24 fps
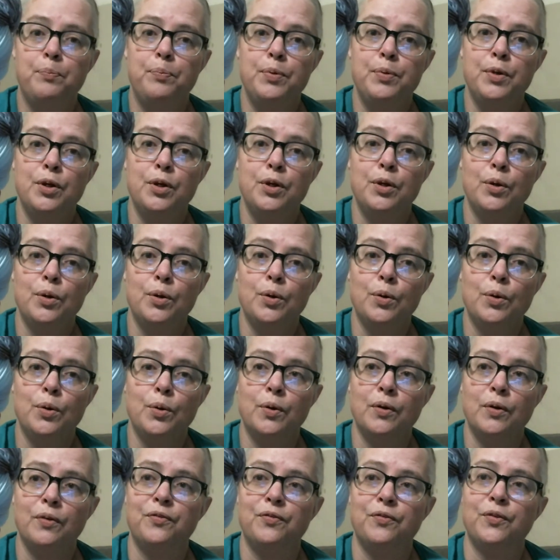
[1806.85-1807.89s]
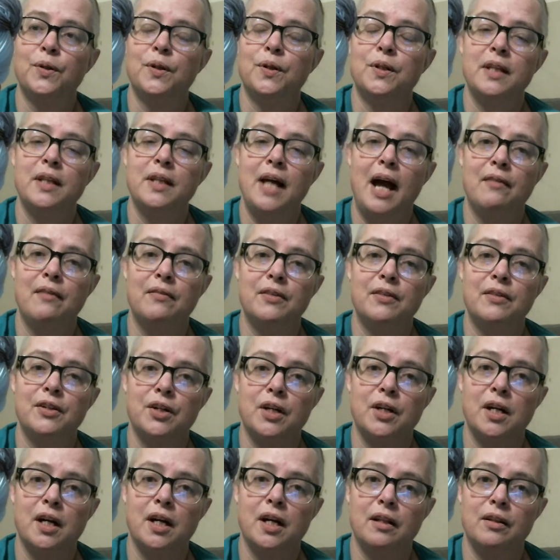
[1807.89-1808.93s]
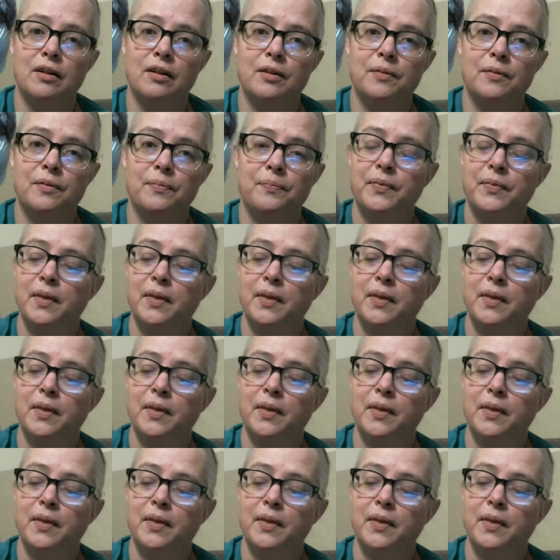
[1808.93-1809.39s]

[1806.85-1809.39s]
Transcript: beautiful lavender color.